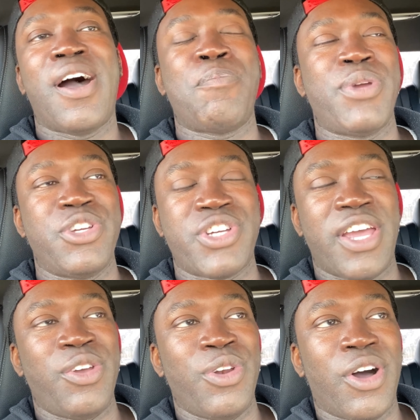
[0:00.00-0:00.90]
appreciate
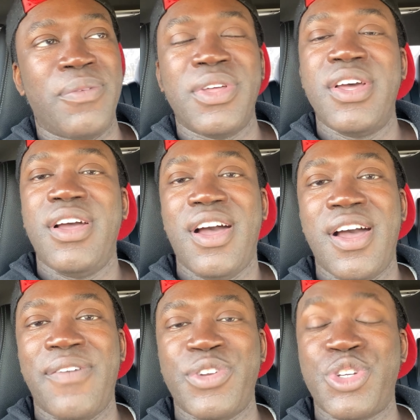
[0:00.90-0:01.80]
you lot
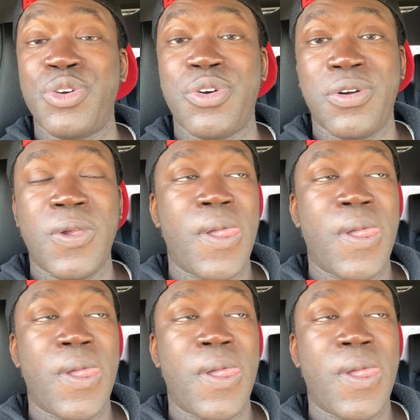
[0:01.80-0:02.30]
uh, for sure.